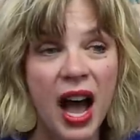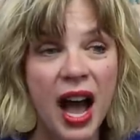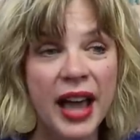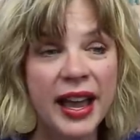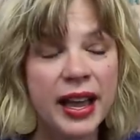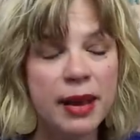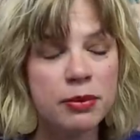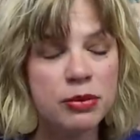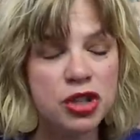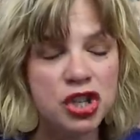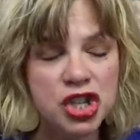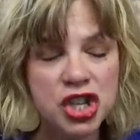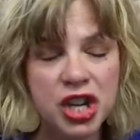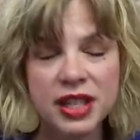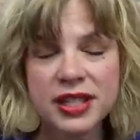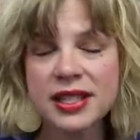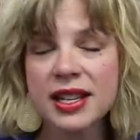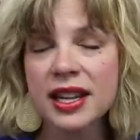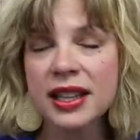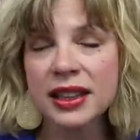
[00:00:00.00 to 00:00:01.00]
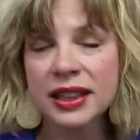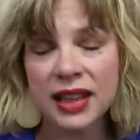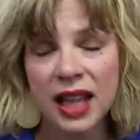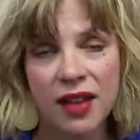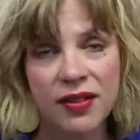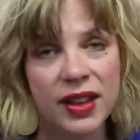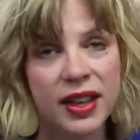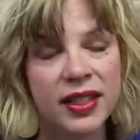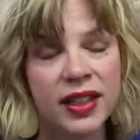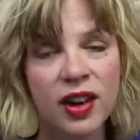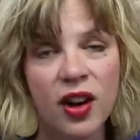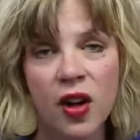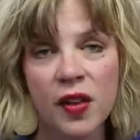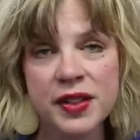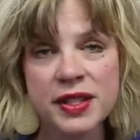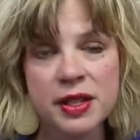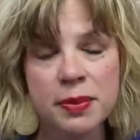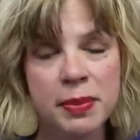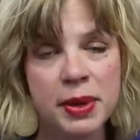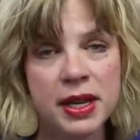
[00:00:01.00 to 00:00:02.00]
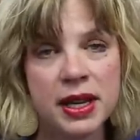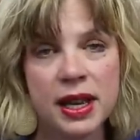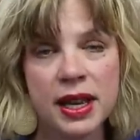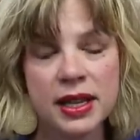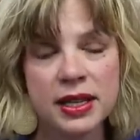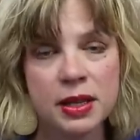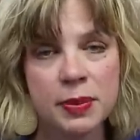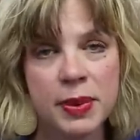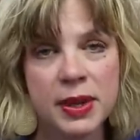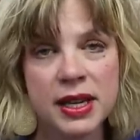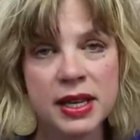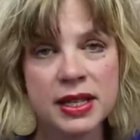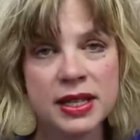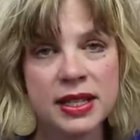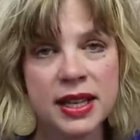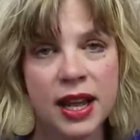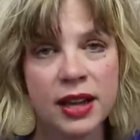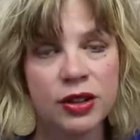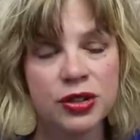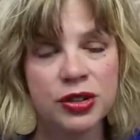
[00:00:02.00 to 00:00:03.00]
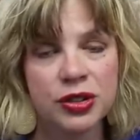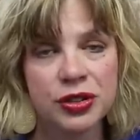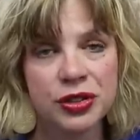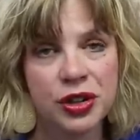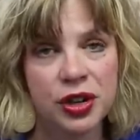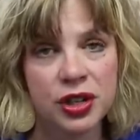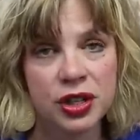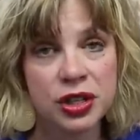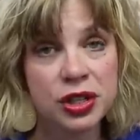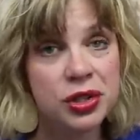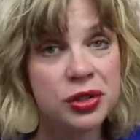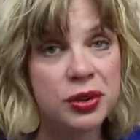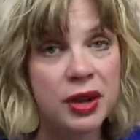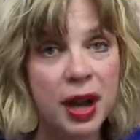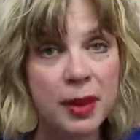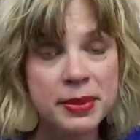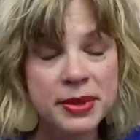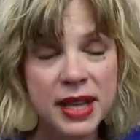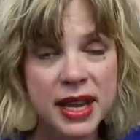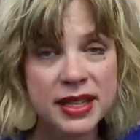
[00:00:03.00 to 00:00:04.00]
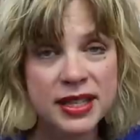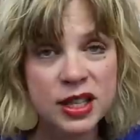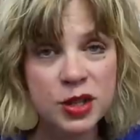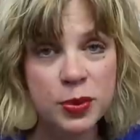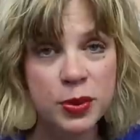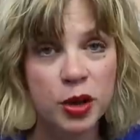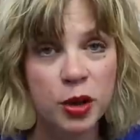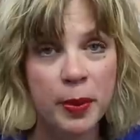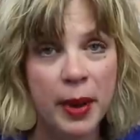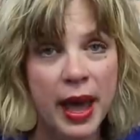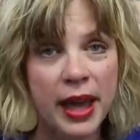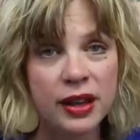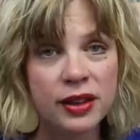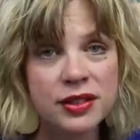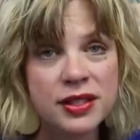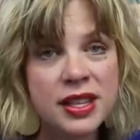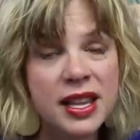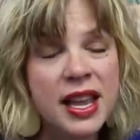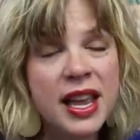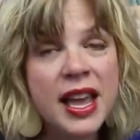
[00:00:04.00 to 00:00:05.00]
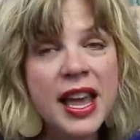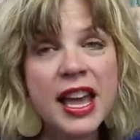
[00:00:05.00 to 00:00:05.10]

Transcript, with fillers: I am just loving that all these independent designers are starting to do cup sizes with their patterns.